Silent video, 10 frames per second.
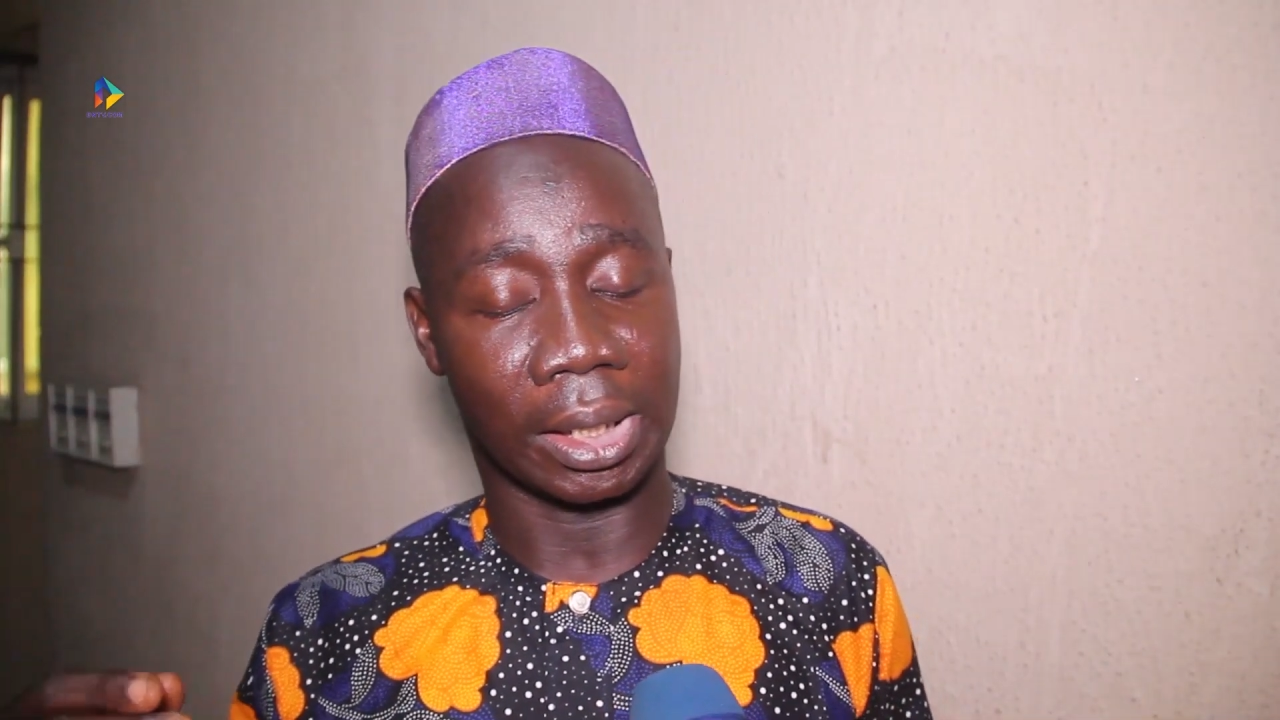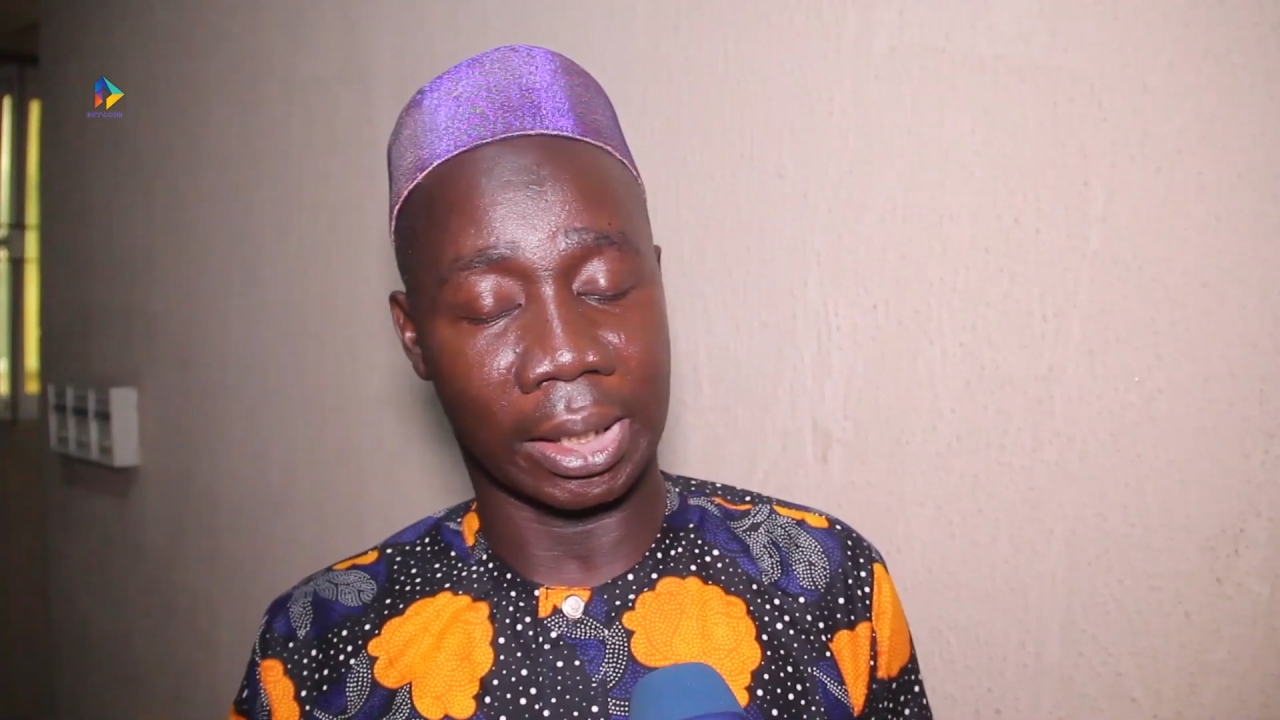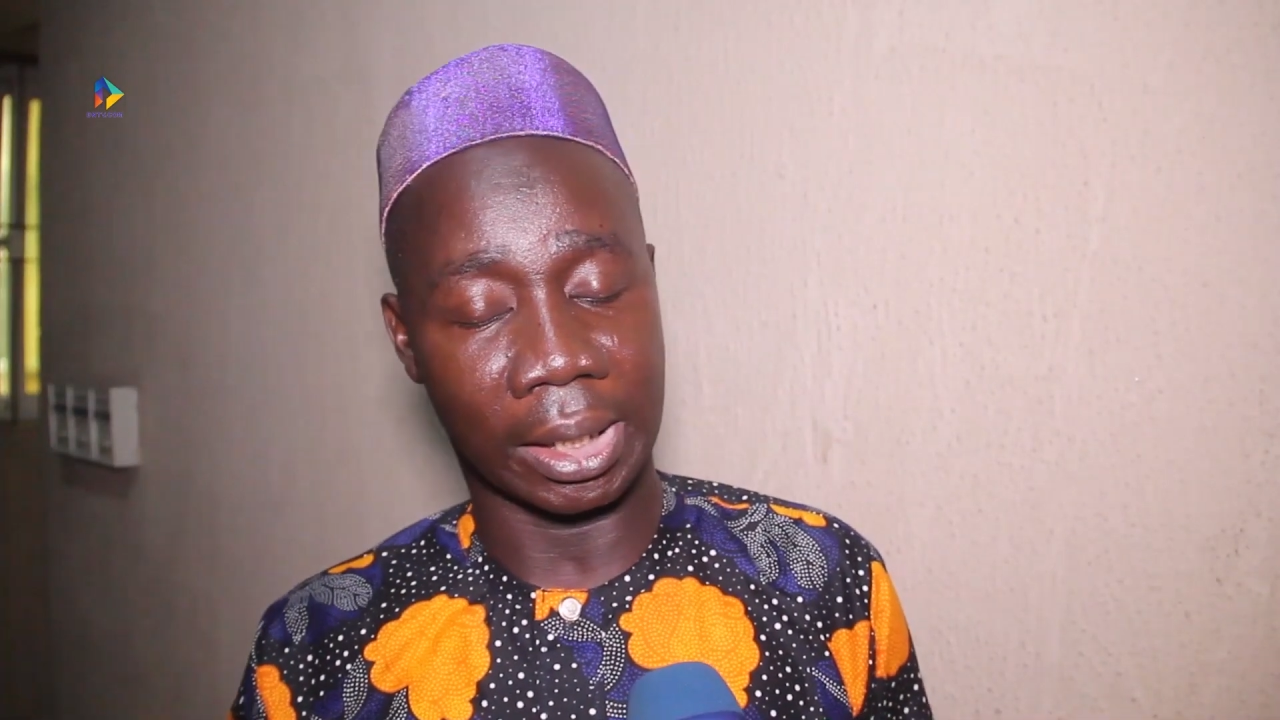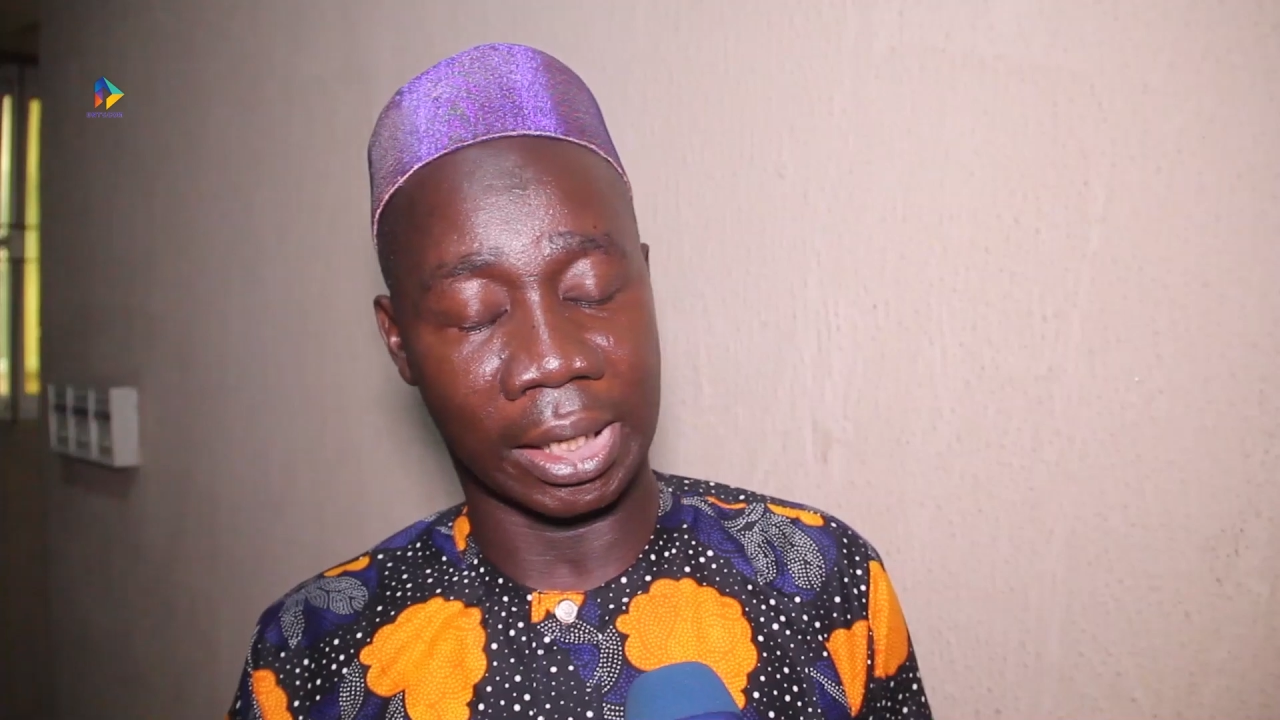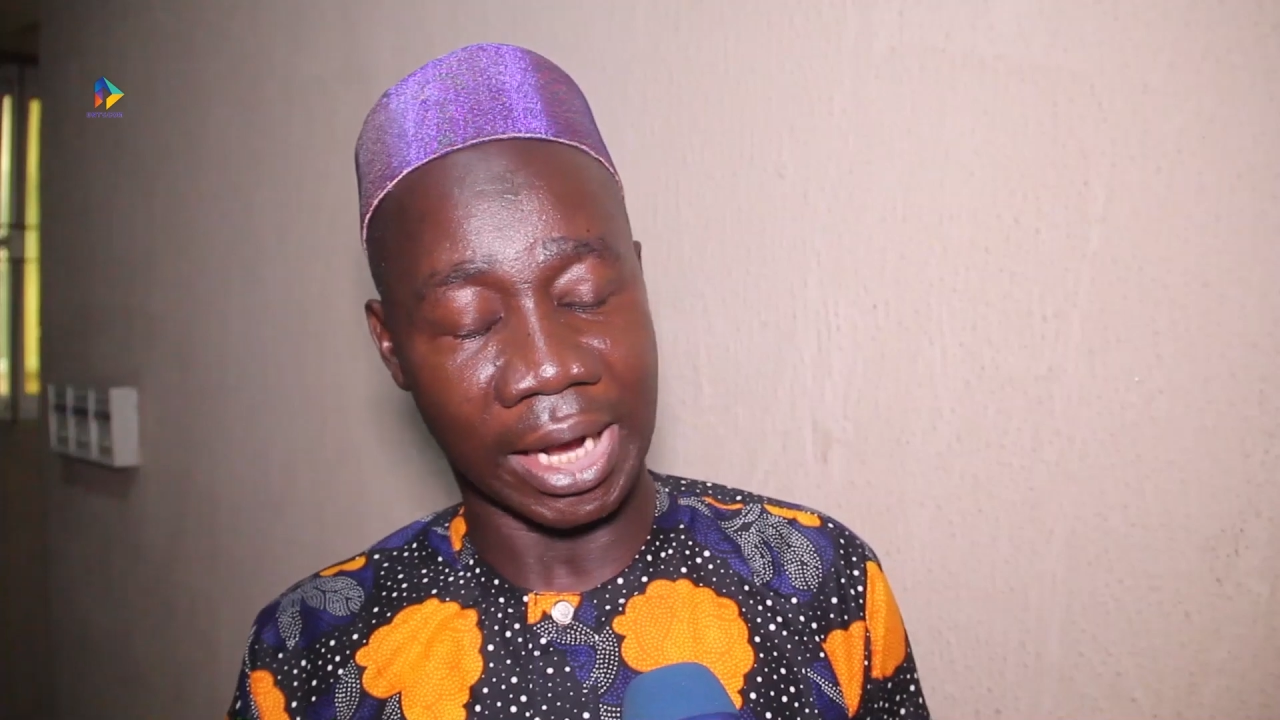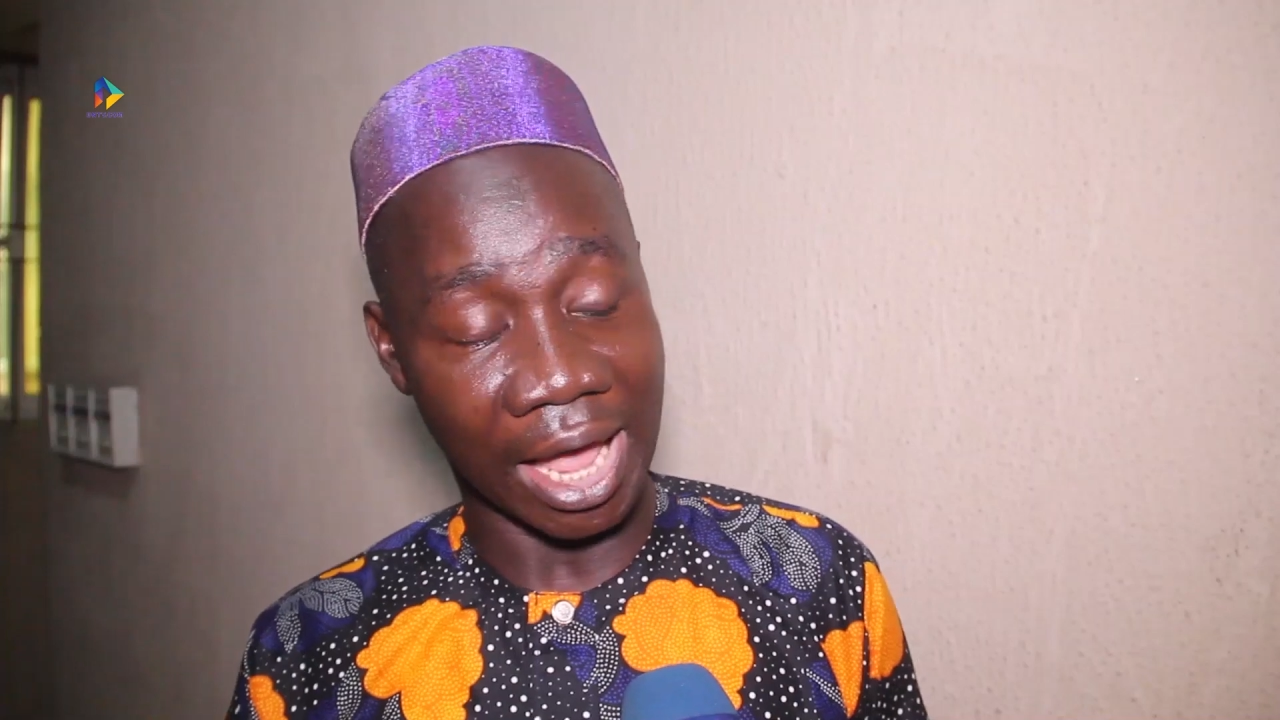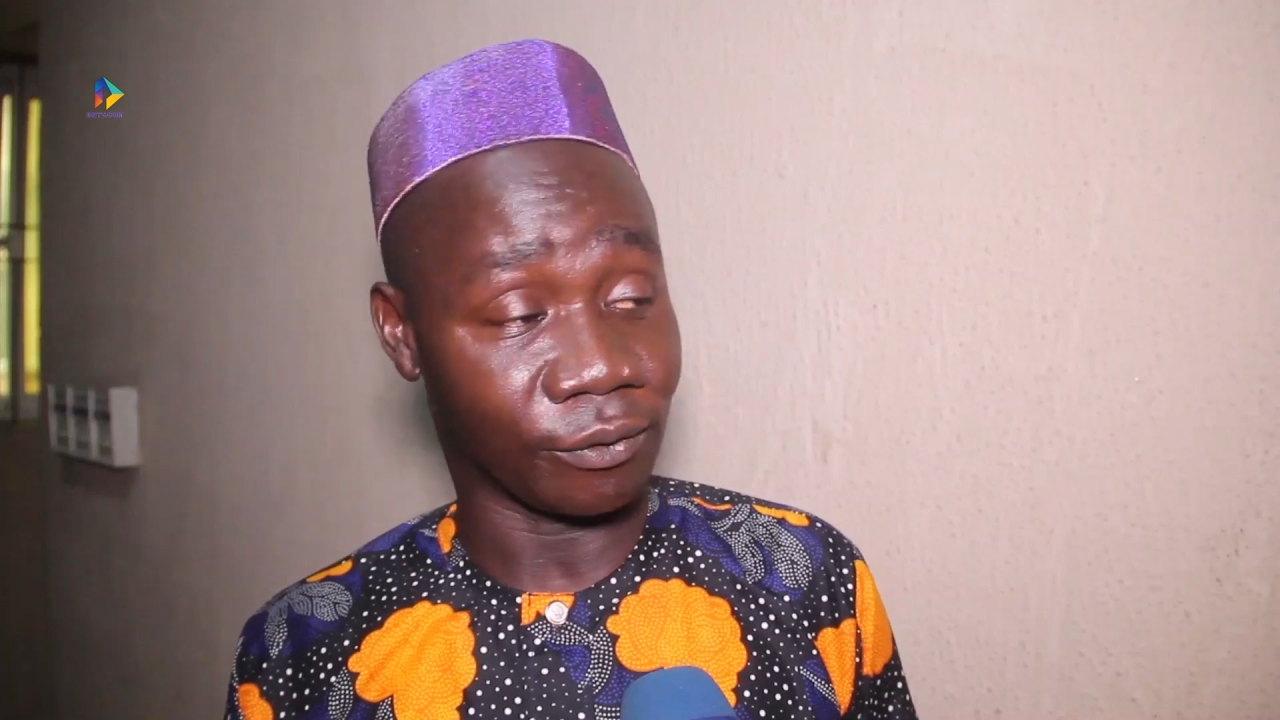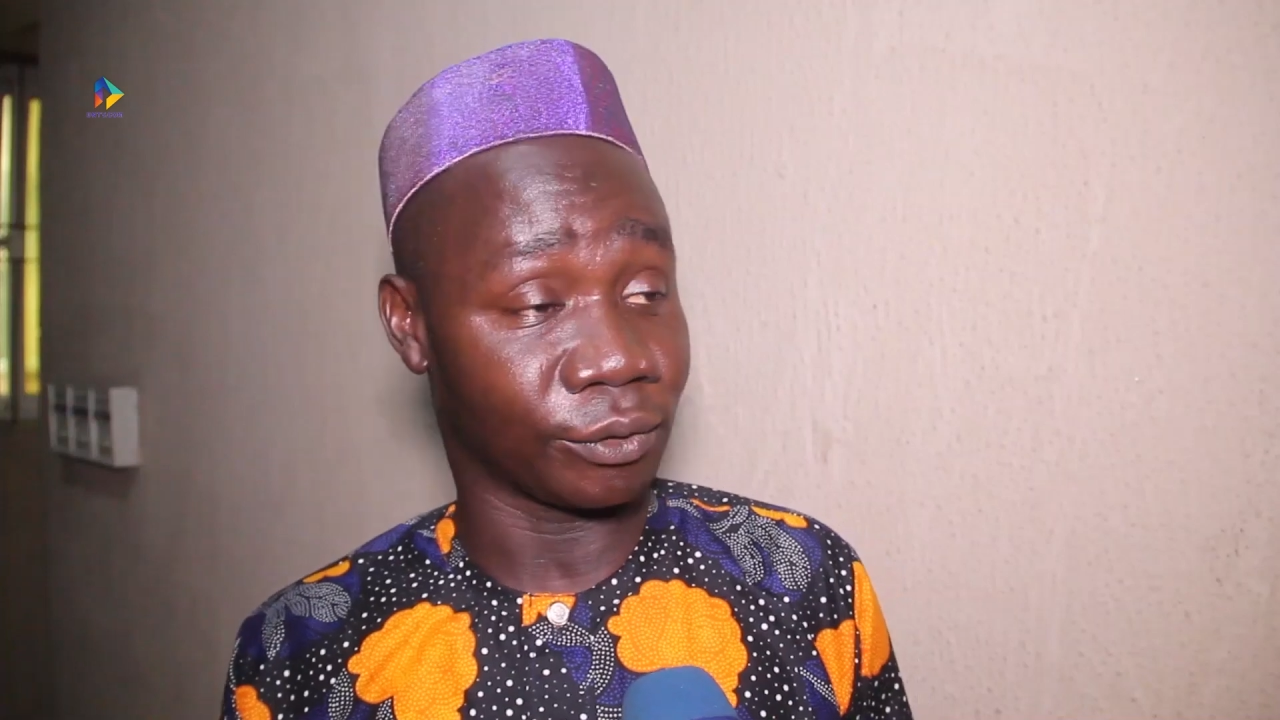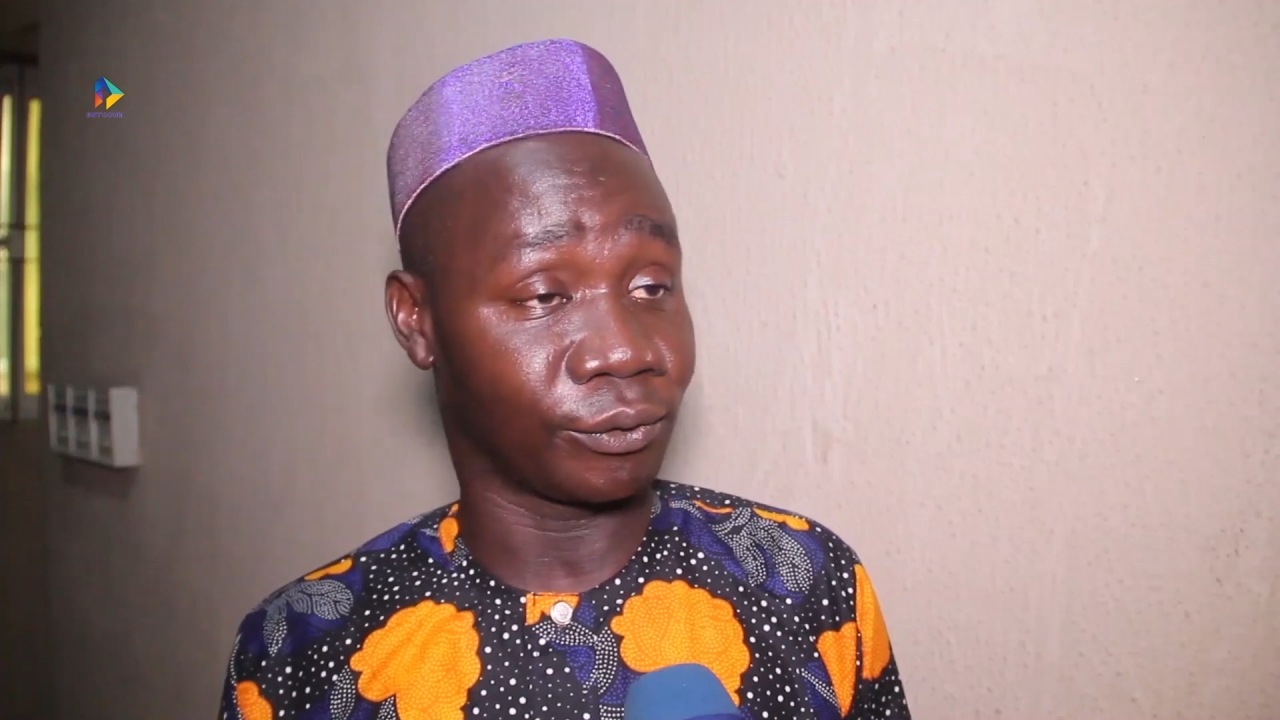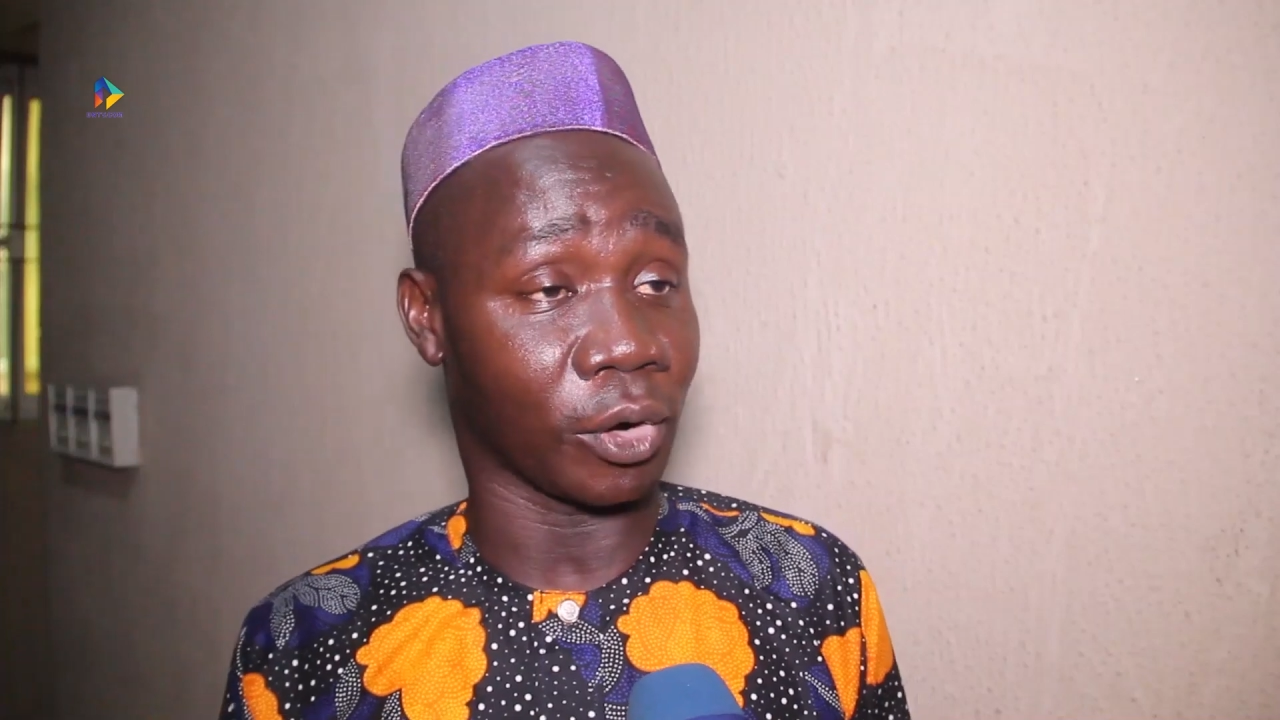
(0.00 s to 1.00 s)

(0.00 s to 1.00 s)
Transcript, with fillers: uh, 11